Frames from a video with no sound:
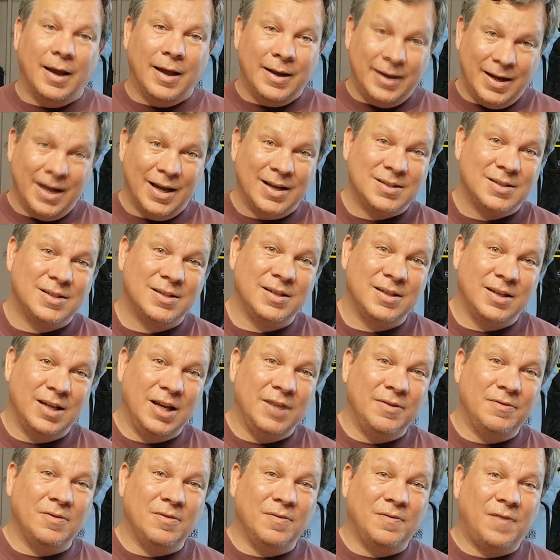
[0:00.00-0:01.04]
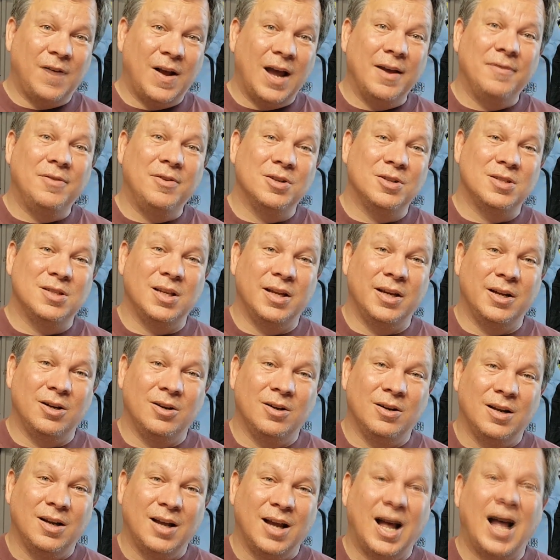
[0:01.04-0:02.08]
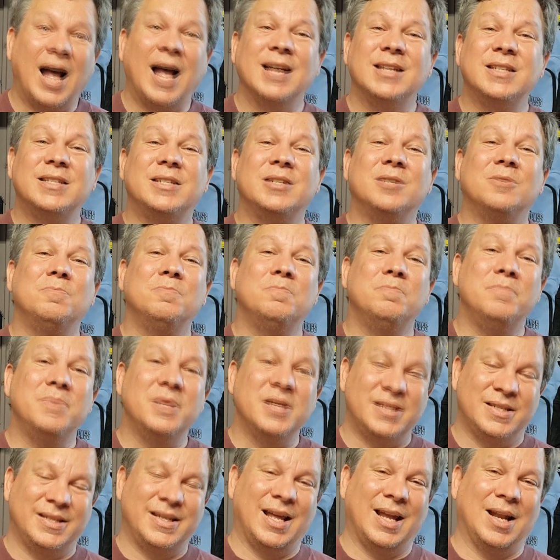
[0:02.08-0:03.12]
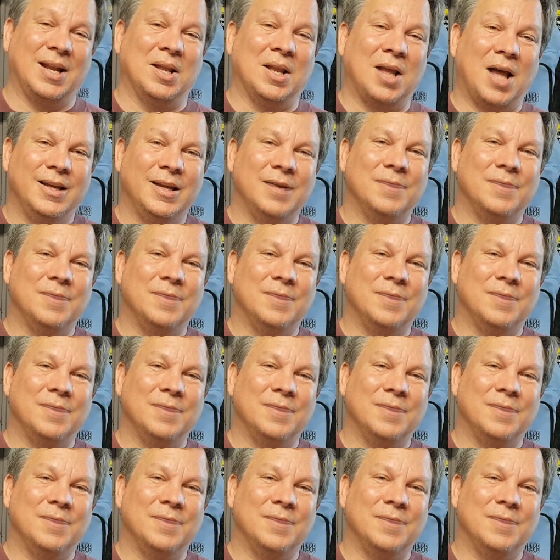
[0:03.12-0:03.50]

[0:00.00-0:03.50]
And yes, even 5 years later, I still miss that a lot.